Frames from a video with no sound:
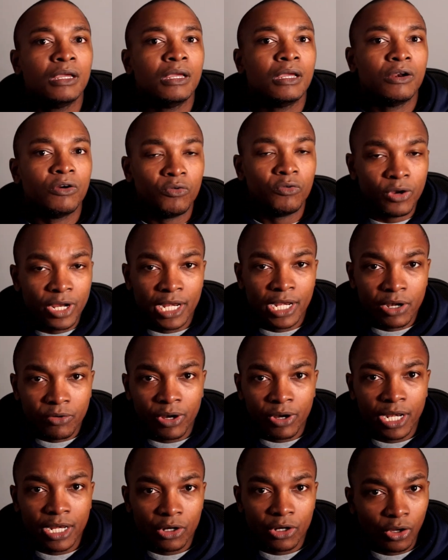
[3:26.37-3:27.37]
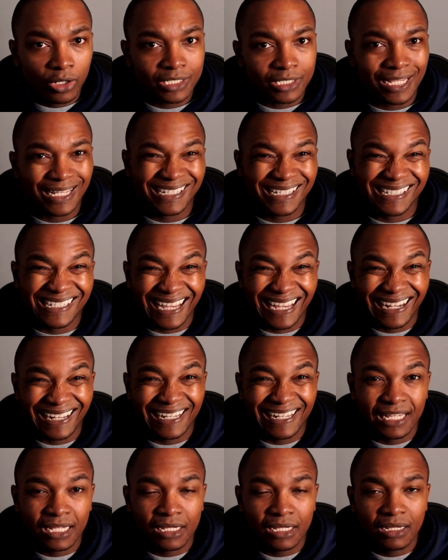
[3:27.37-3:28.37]
really not
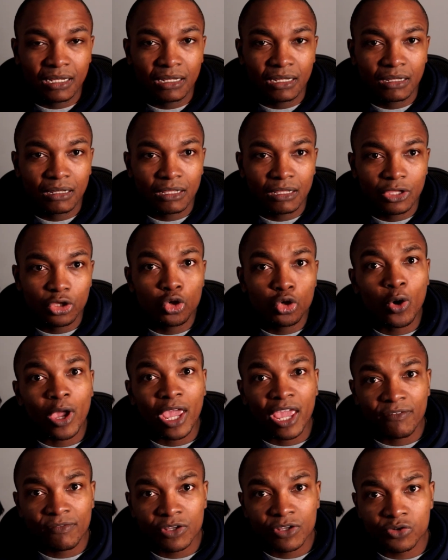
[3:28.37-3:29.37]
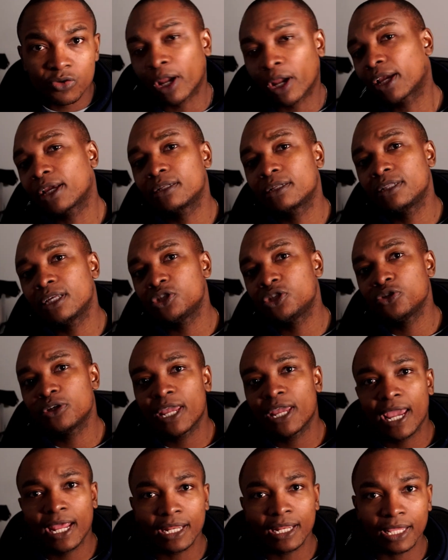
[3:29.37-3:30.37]
exactly your heaviest racket that you
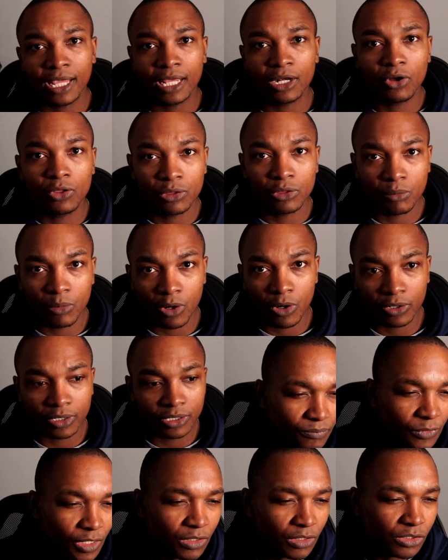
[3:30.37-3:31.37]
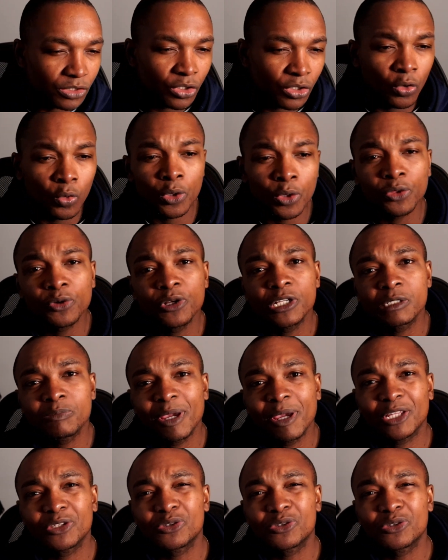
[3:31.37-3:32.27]
can get on the market. So with respect to